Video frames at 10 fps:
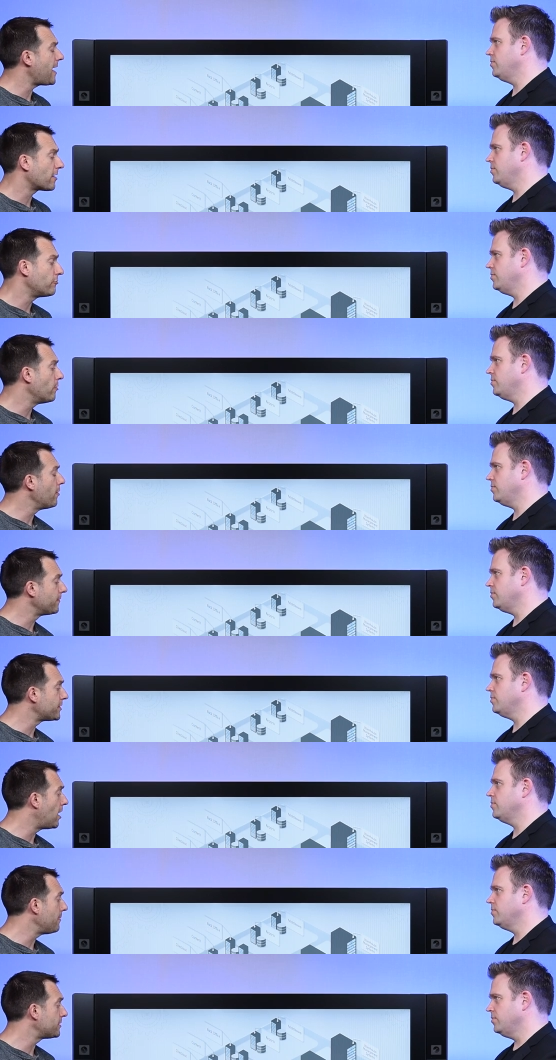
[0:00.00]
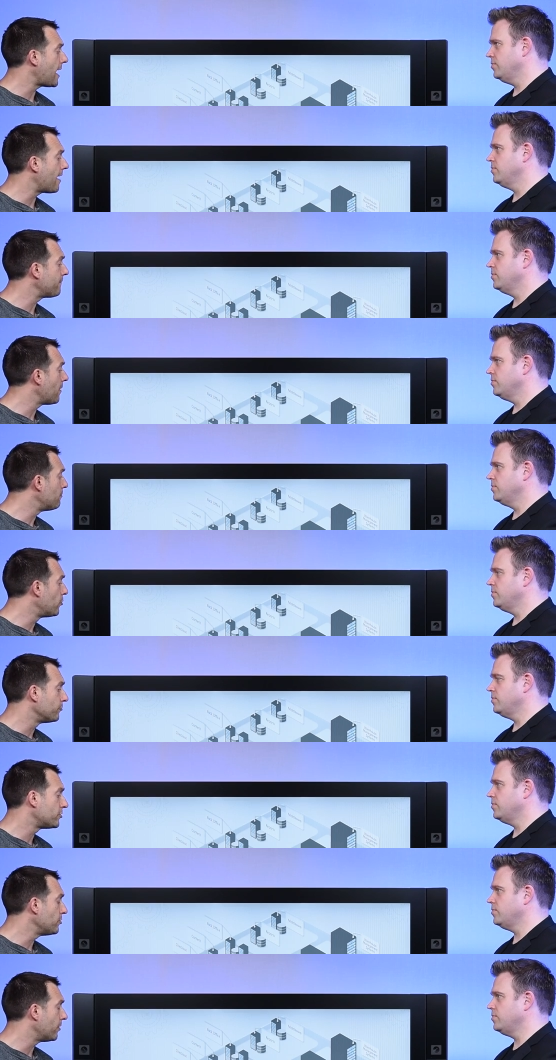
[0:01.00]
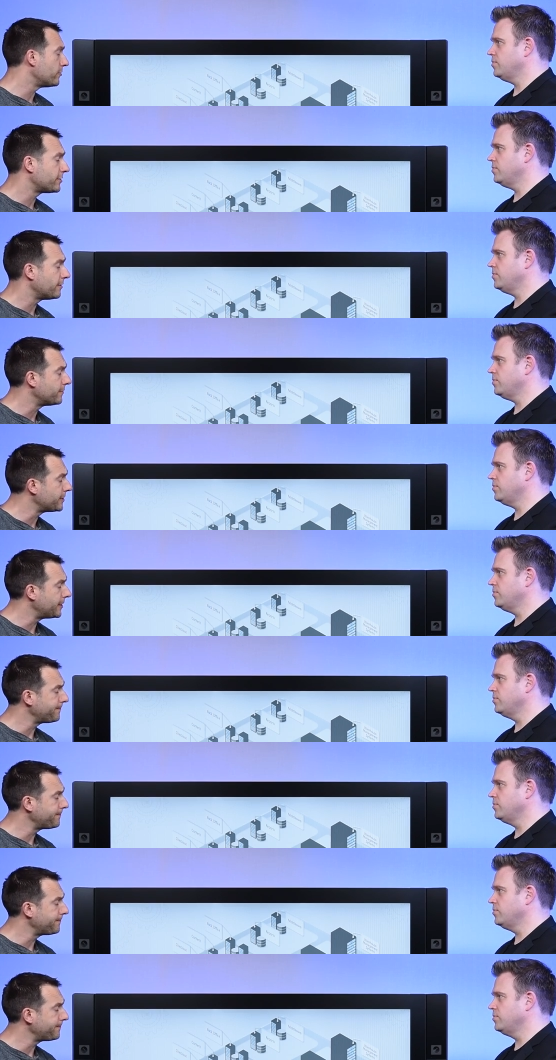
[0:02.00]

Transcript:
Speaker 1: that grew over time to have more than 200 servers in